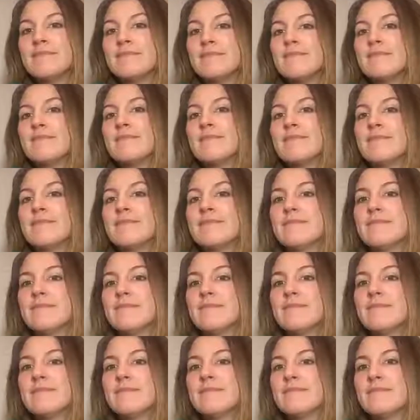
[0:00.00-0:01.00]

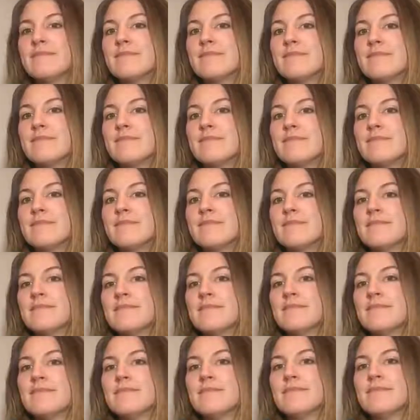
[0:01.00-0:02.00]

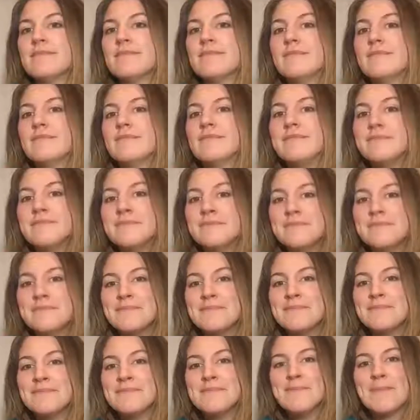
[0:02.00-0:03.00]

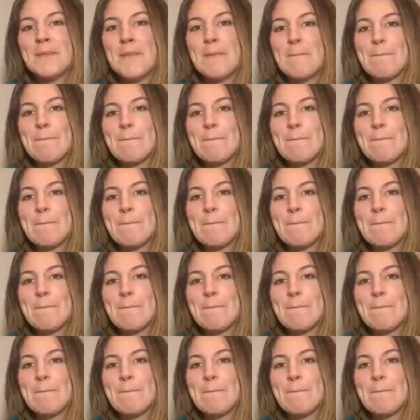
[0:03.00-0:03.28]
No words are spoken by the person on screen.